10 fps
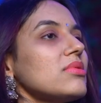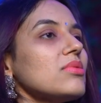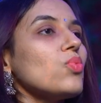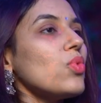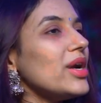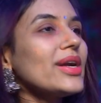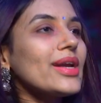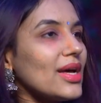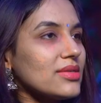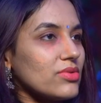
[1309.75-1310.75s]
world
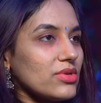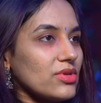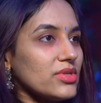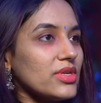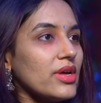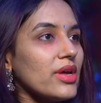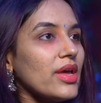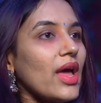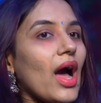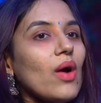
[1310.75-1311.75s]
class croissants.
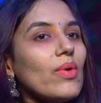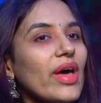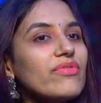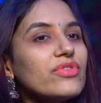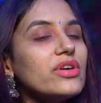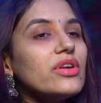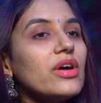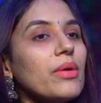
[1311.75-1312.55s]
However,